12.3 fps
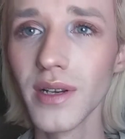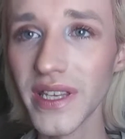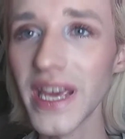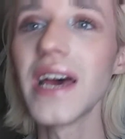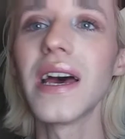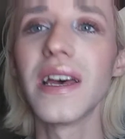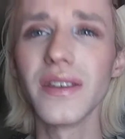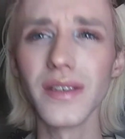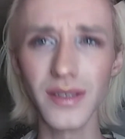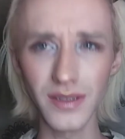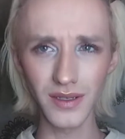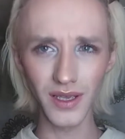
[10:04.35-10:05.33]

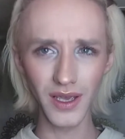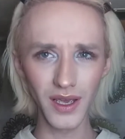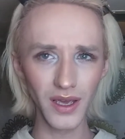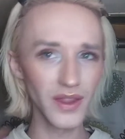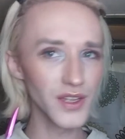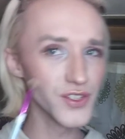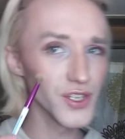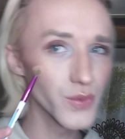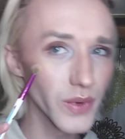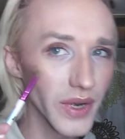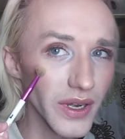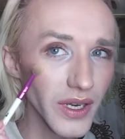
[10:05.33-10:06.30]
Yes! That's
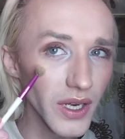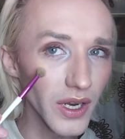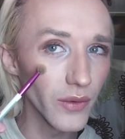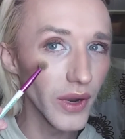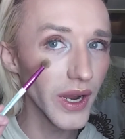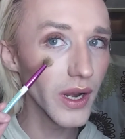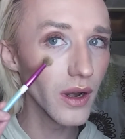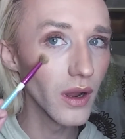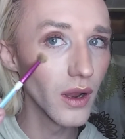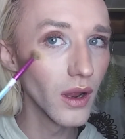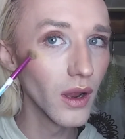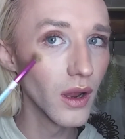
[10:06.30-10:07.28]
just what I needed, right?
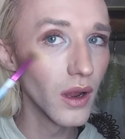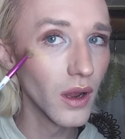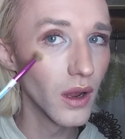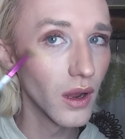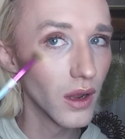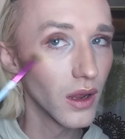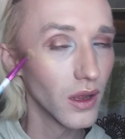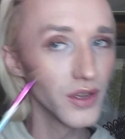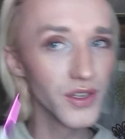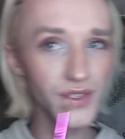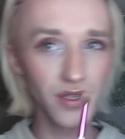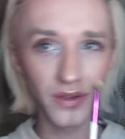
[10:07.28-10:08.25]

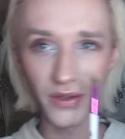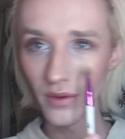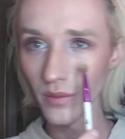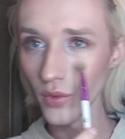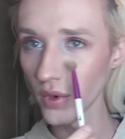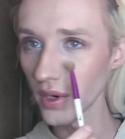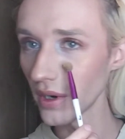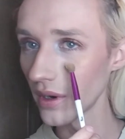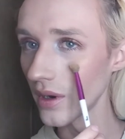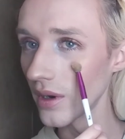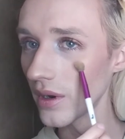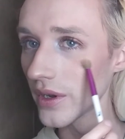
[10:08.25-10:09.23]
Just a little more.
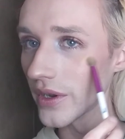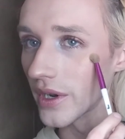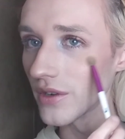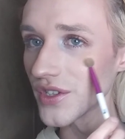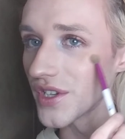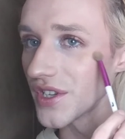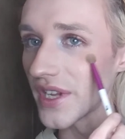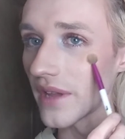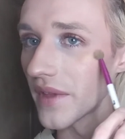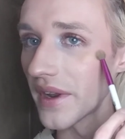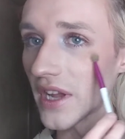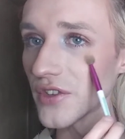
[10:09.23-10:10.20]
You know, just to stay
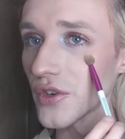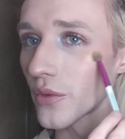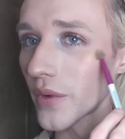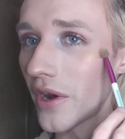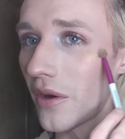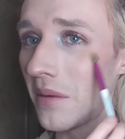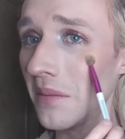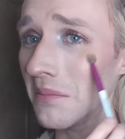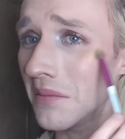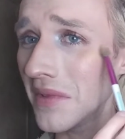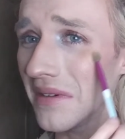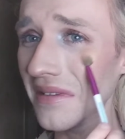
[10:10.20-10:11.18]
in that natural realm.
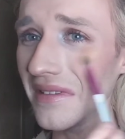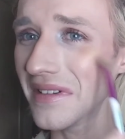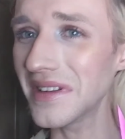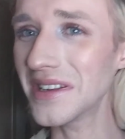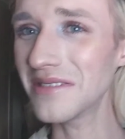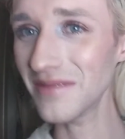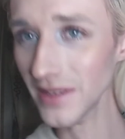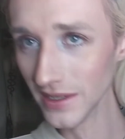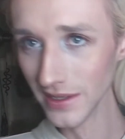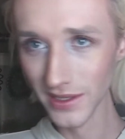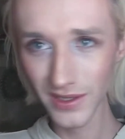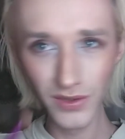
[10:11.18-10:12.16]

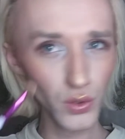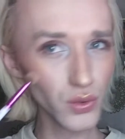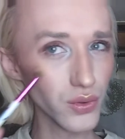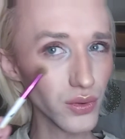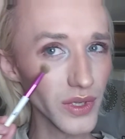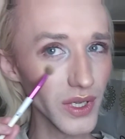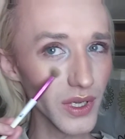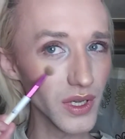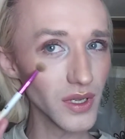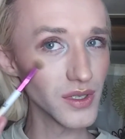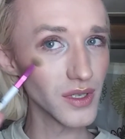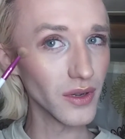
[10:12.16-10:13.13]

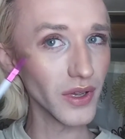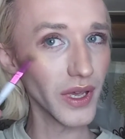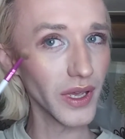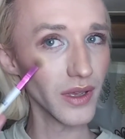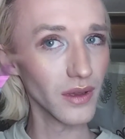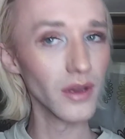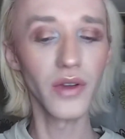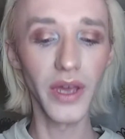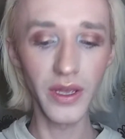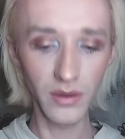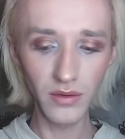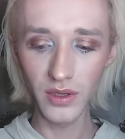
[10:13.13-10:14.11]
Yes, okay,
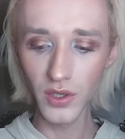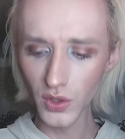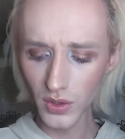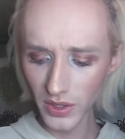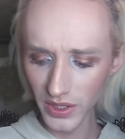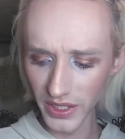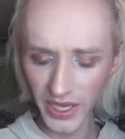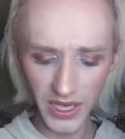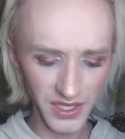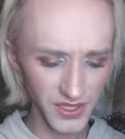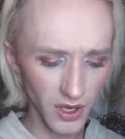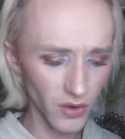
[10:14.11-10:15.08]
okay.
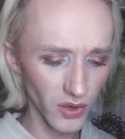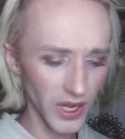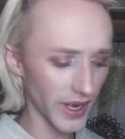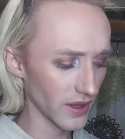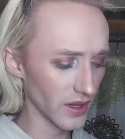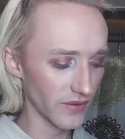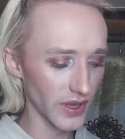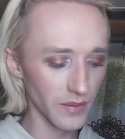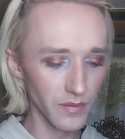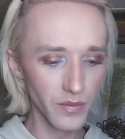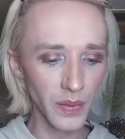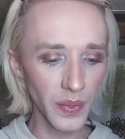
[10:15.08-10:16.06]
Yes, oh god, I love it.
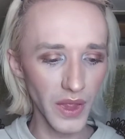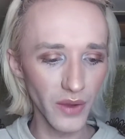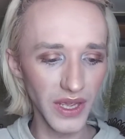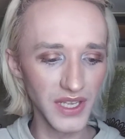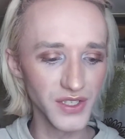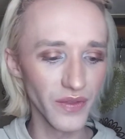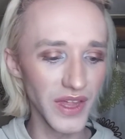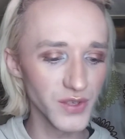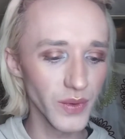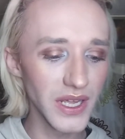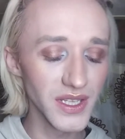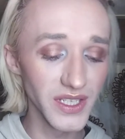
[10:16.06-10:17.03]
Okay, so
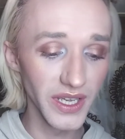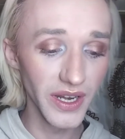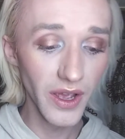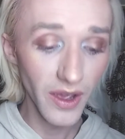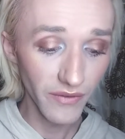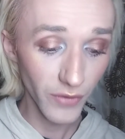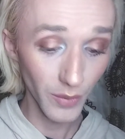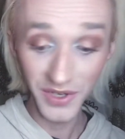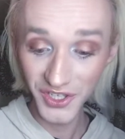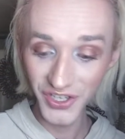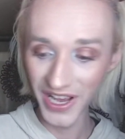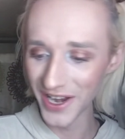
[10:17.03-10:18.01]
that's what I did for my
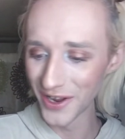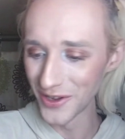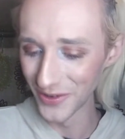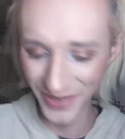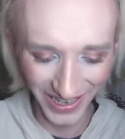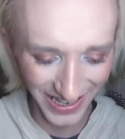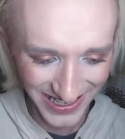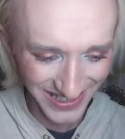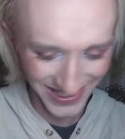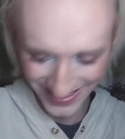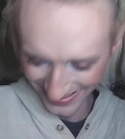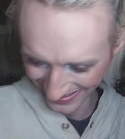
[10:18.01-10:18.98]
shadow, you
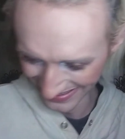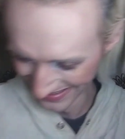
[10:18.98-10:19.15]
guys.